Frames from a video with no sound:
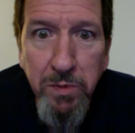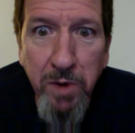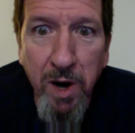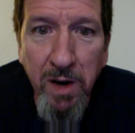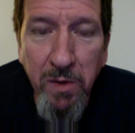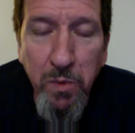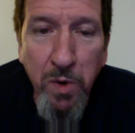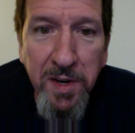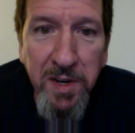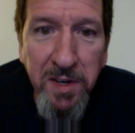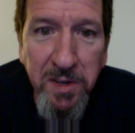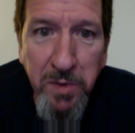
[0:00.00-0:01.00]
are
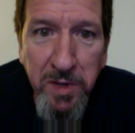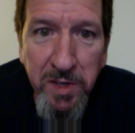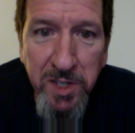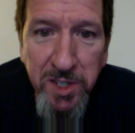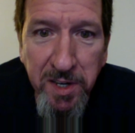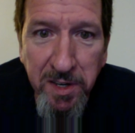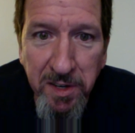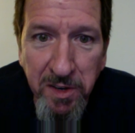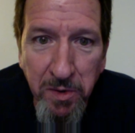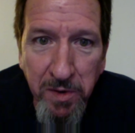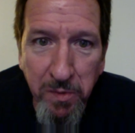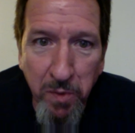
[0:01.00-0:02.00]
working in real estate in the
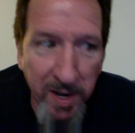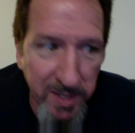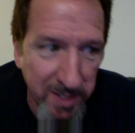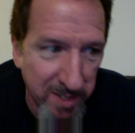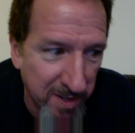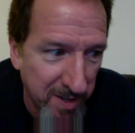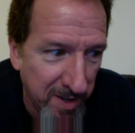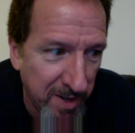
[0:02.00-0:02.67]
Northwest